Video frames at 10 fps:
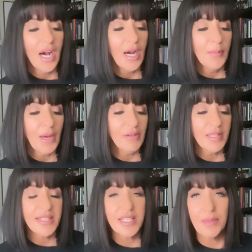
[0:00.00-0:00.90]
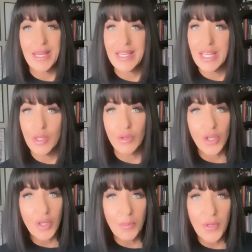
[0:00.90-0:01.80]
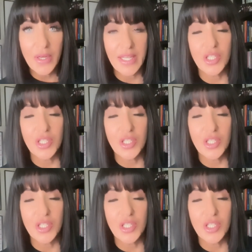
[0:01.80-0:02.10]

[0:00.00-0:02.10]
Um, I'll link to my keto cookbook.